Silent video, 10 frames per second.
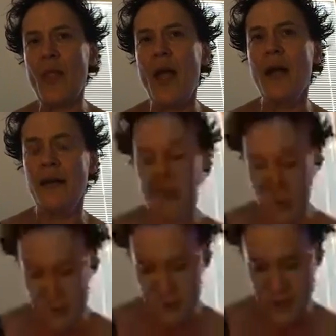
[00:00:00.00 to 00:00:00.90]

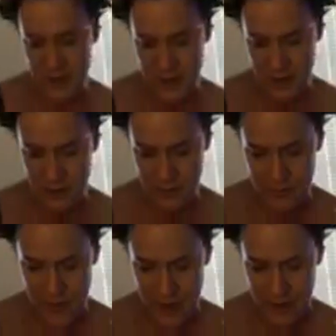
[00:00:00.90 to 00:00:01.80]
as we know,
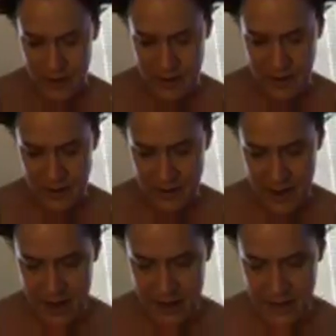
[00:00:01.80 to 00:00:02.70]
the
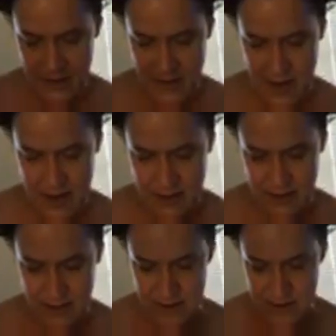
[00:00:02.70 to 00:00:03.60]
United States
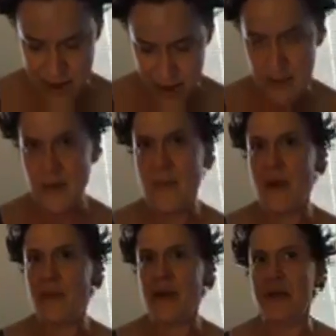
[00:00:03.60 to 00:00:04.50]
is not a
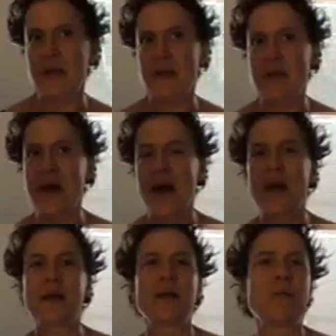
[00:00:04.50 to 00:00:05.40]

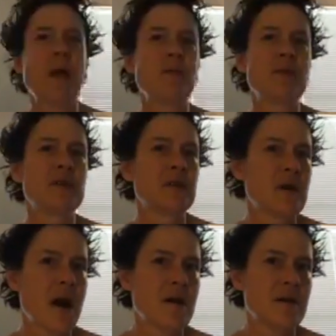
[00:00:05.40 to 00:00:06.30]

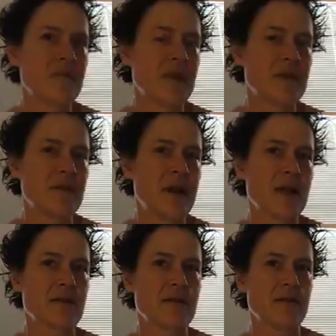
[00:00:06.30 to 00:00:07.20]
member of the
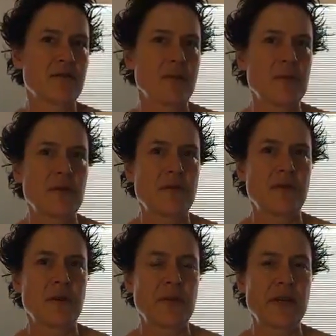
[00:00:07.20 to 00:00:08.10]
International Criminal
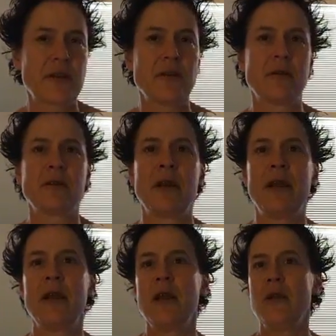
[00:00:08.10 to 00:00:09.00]
Court,
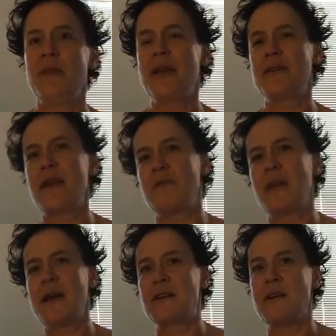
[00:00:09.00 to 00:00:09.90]
particularly because they would
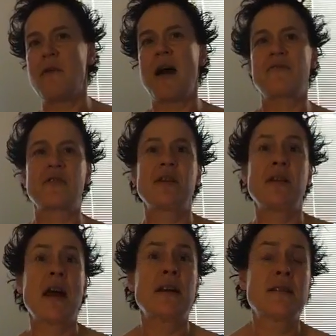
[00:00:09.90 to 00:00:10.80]
like to go after the
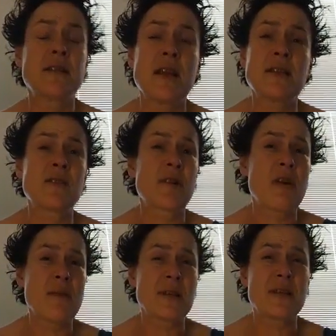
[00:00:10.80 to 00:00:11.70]
United States for
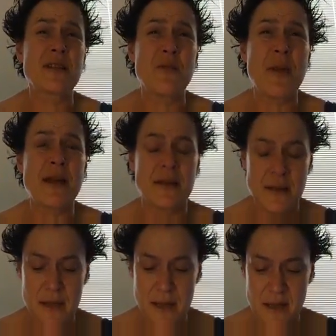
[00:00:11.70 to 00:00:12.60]
crimes against
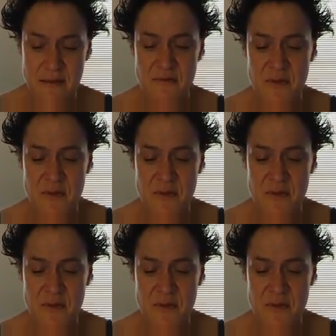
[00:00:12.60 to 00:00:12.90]
humanity in